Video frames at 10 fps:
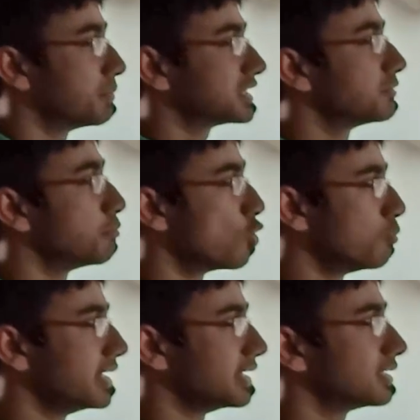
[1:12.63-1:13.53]
But the
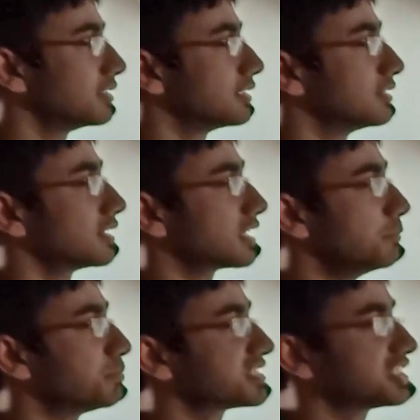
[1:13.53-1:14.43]
moment the
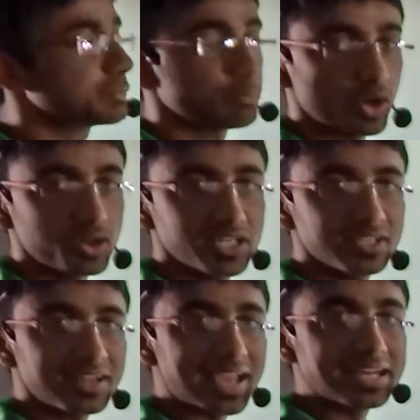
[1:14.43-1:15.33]
compass is brought
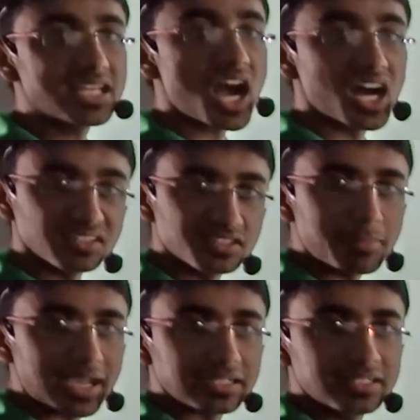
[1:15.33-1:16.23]
near any other
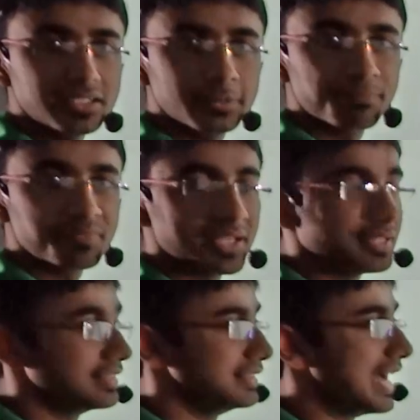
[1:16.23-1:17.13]
magnet,
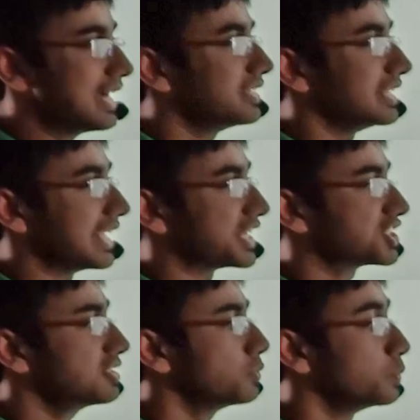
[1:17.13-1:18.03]
that
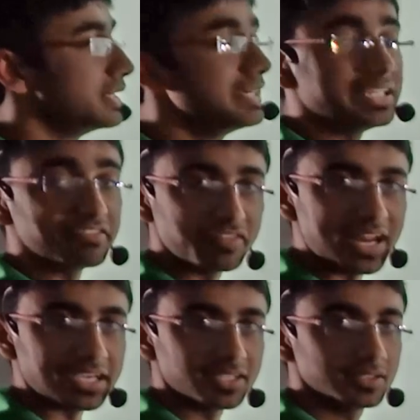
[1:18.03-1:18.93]
direction will
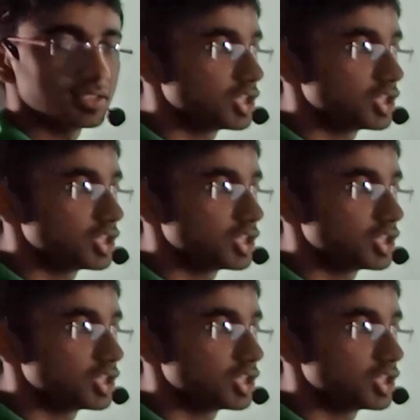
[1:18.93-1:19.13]
deflect.